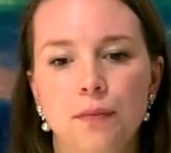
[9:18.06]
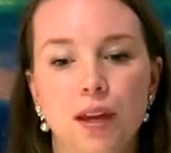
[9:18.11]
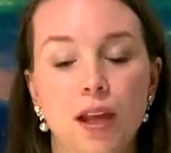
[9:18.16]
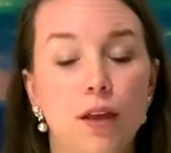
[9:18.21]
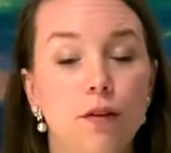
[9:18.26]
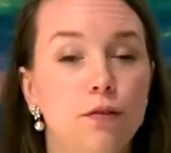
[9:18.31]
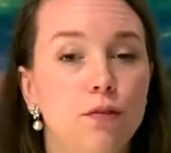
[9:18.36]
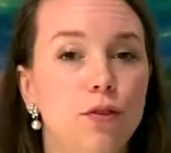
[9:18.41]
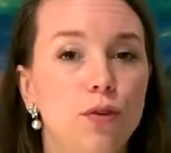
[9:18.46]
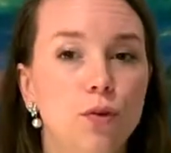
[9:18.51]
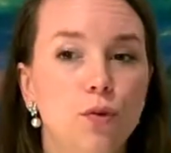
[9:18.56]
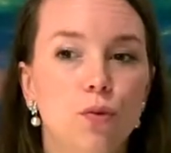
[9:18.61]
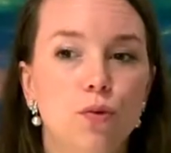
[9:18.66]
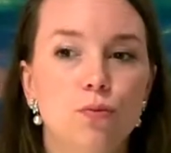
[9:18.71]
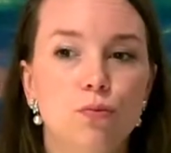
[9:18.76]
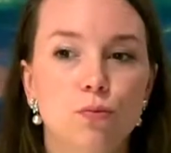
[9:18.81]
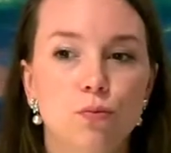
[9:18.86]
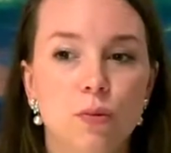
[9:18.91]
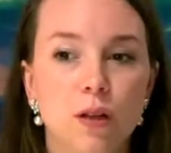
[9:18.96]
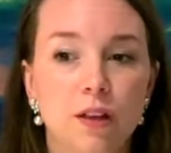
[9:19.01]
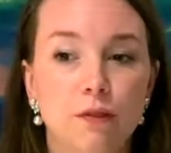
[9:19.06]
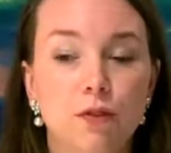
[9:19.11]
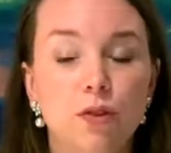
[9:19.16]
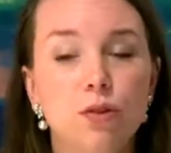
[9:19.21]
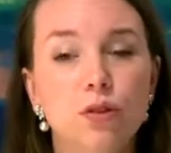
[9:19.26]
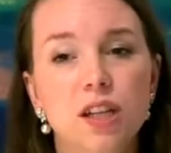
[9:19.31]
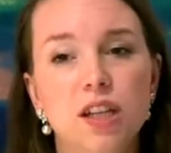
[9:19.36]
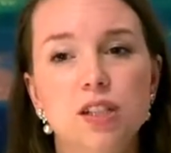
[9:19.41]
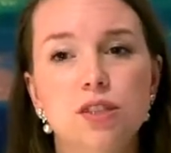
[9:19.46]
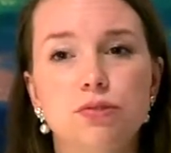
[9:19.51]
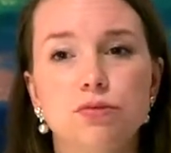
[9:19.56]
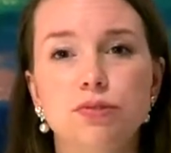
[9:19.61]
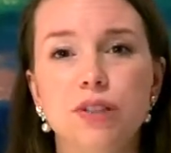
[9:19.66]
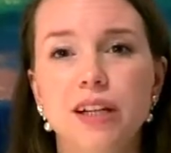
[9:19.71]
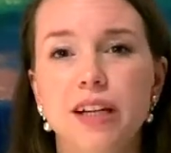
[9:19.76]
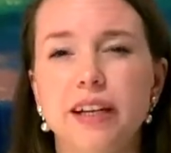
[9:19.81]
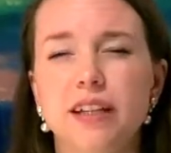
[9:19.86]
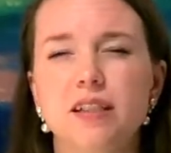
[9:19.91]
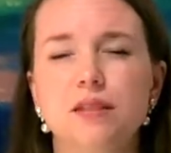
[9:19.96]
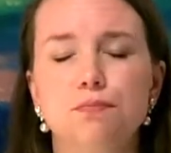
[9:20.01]
if you need to
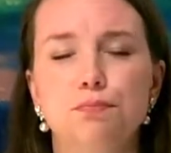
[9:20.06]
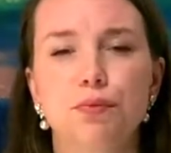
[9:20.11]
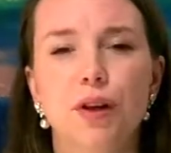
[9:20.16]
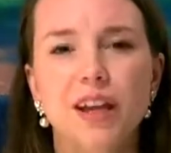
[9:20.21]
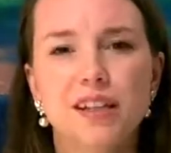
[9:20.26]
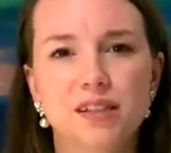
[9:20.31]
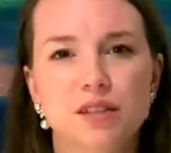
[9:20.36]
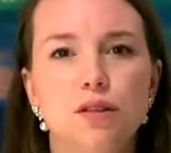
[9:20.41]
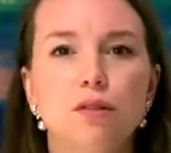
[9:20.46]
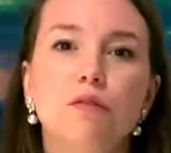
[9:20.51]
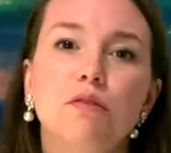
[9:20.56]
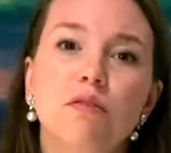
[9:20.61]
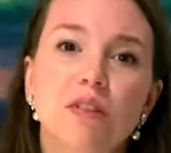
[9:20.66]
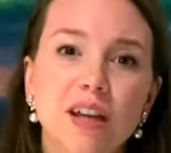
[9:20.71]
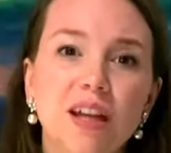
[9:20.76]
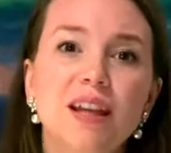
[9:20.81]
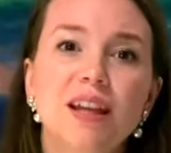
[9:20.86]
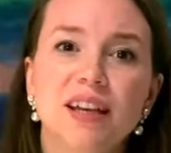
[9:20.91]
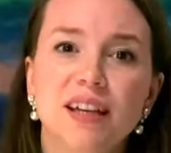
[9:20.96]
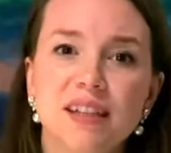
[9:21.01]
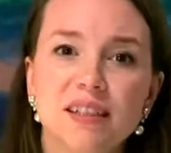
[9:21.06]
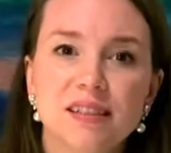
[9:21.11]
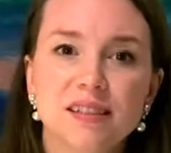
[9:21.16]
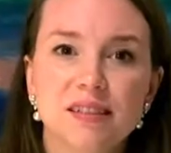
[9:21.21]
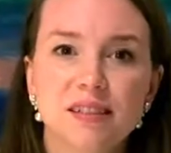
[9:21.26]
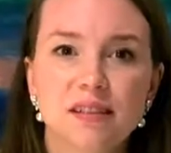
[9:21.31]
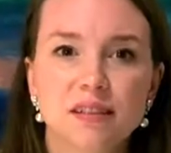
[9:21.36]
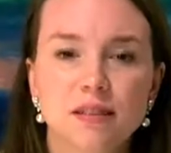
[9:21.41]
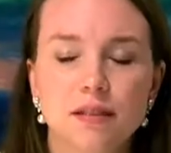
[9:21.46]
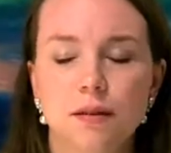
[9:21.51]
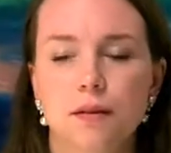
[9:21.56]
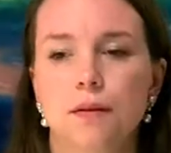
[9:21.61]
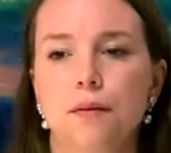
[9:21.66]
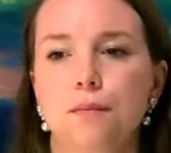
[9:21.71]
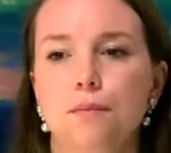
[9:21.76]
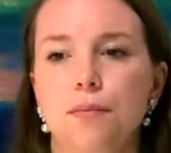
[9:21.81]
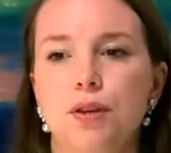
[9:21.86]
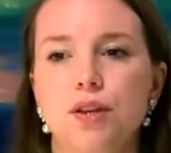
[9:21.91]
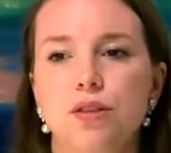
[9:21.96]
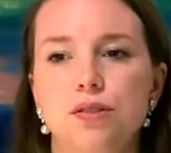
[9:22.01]
really express your feelings
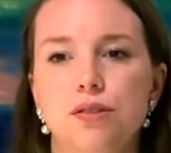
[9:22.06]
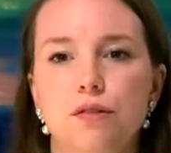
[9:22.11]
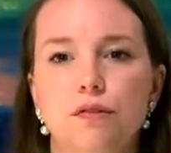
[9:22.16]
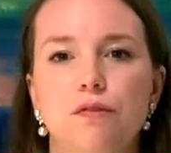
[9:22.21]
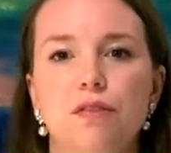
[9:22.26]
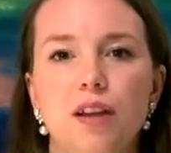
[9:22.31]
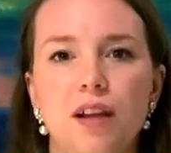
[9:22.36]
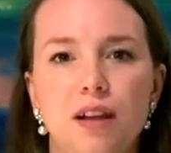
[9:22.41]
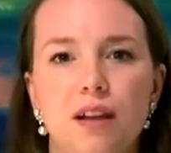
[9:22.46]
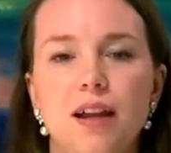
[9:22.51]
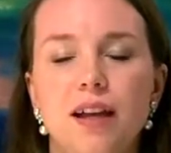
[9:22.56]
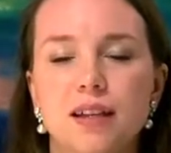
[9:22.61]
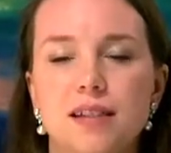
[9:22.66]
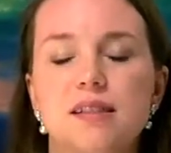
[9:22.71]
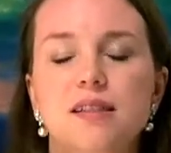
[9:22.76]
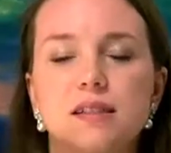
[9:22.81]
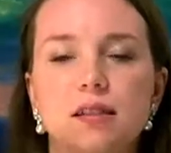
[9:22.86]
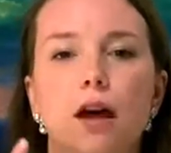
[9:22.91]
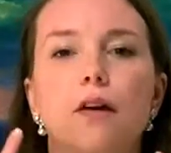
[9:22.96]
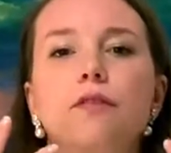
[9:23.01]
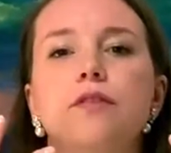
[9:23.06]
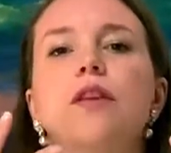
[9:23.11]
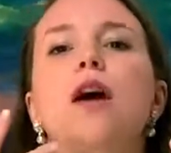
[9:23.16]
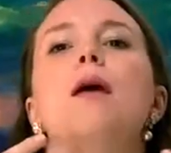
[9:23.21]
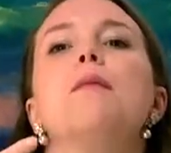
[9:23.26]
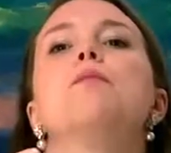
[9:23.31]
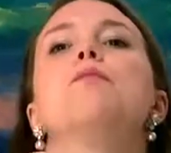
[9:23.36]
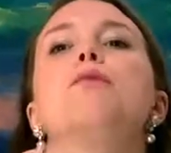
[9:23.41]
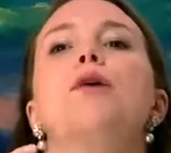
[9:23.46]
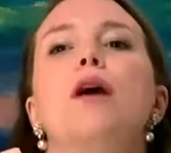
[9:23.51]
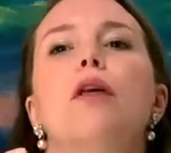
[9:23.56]
because you feel like fed up